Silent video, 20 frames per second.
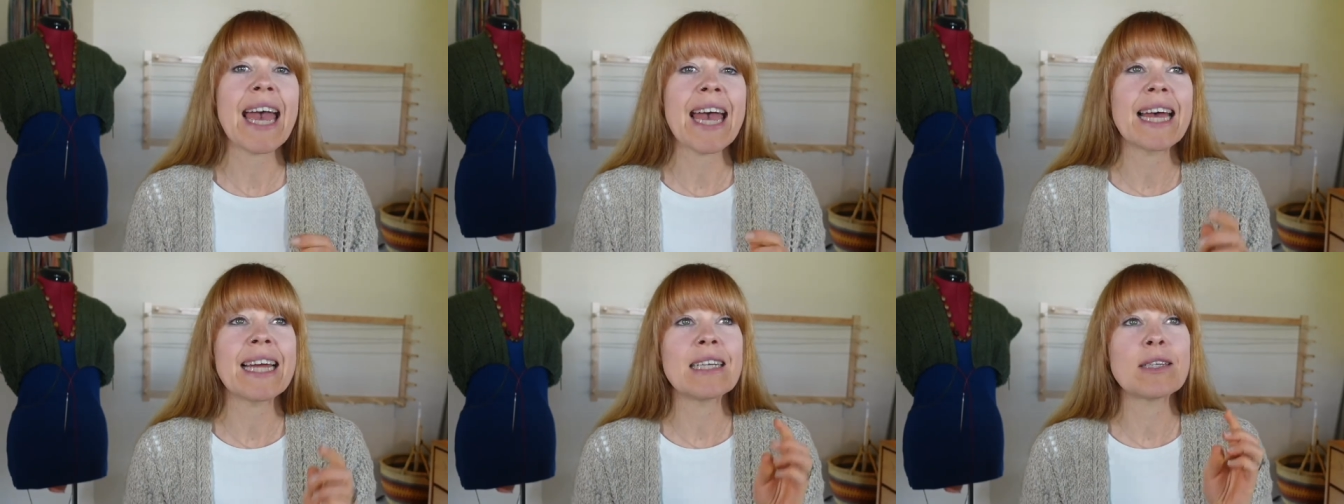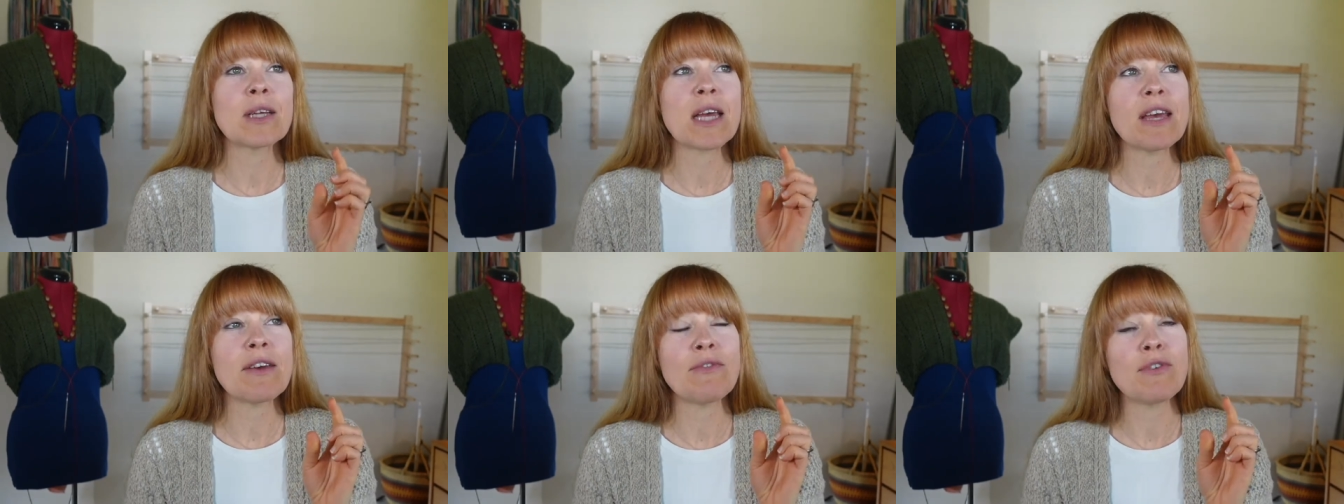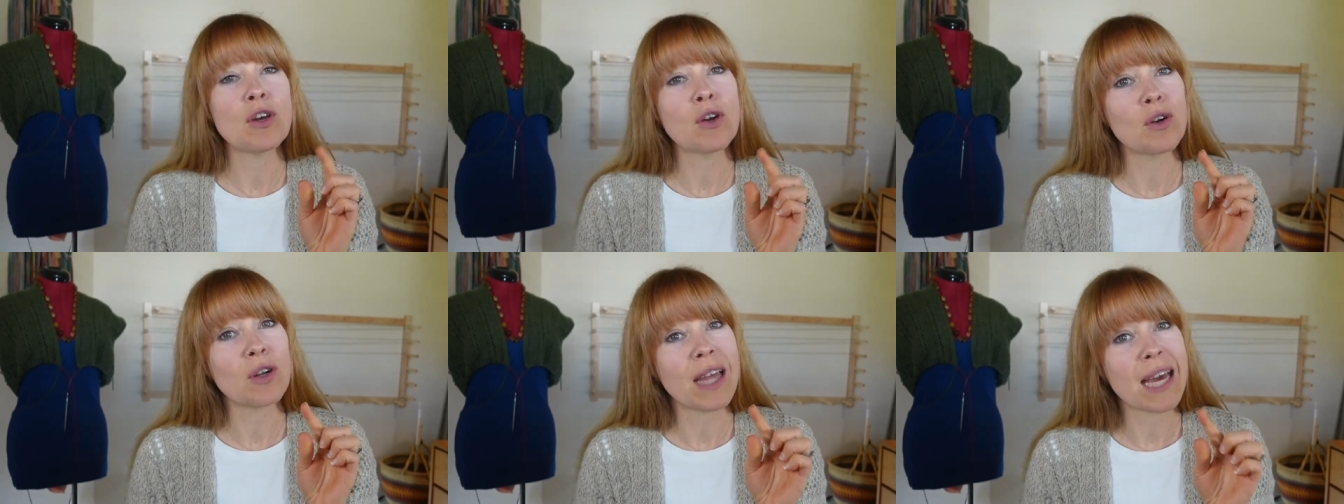And
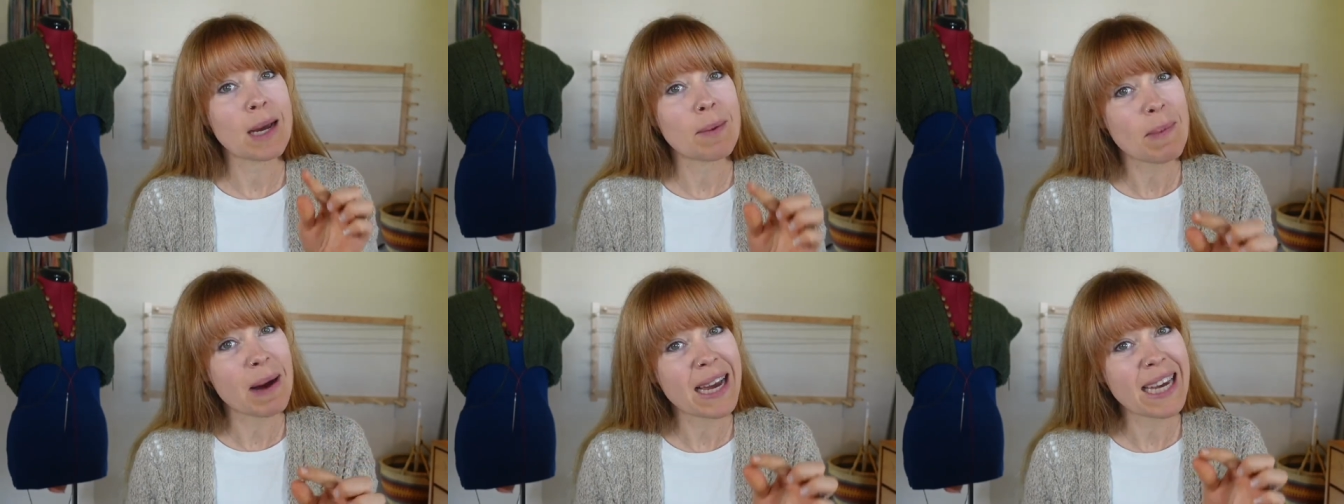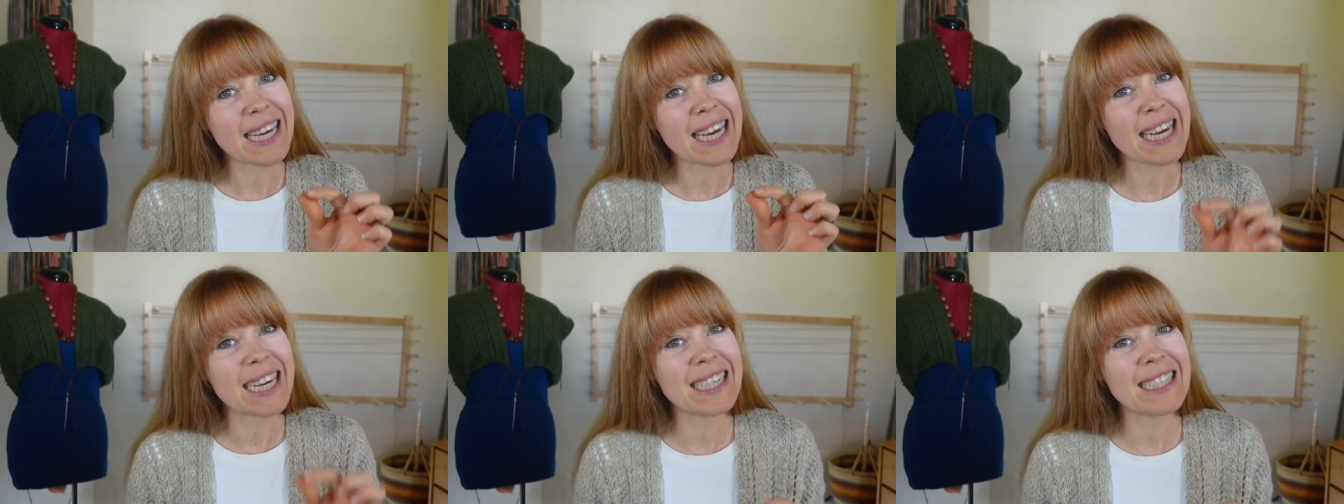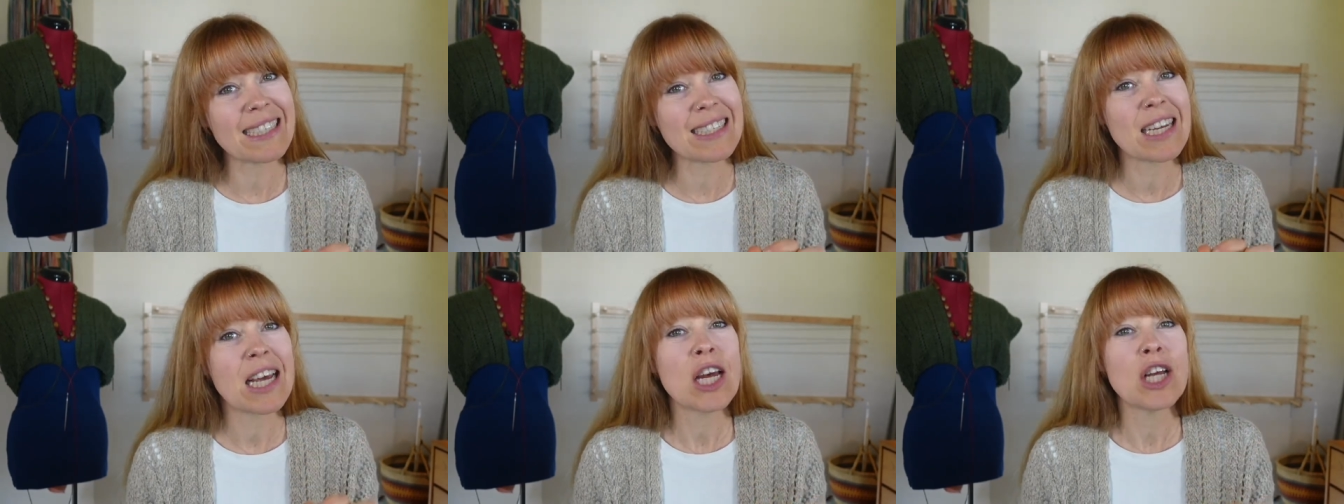if you're like my
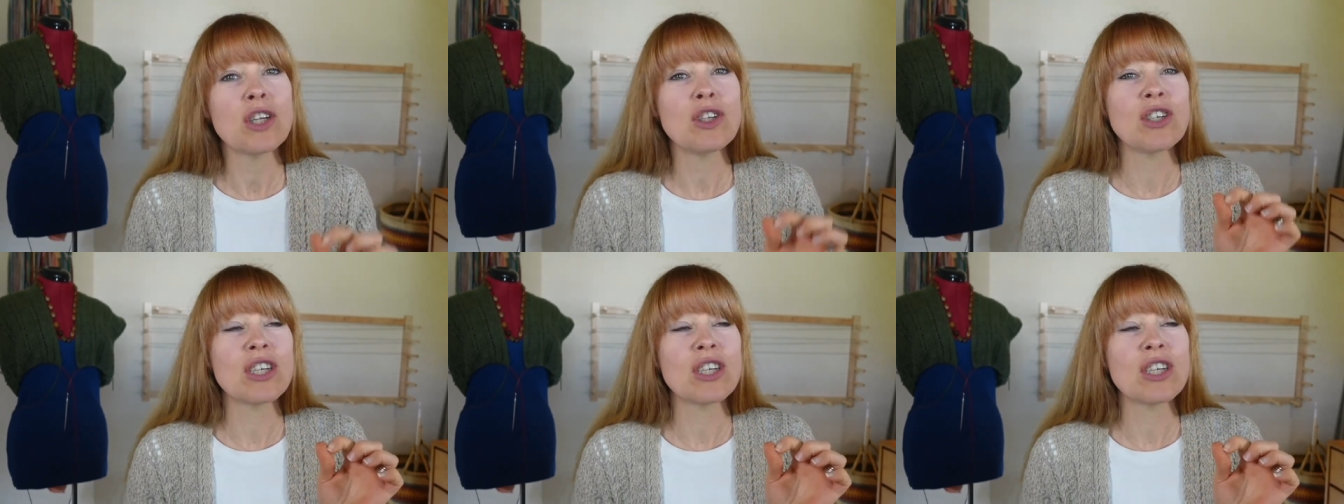kids,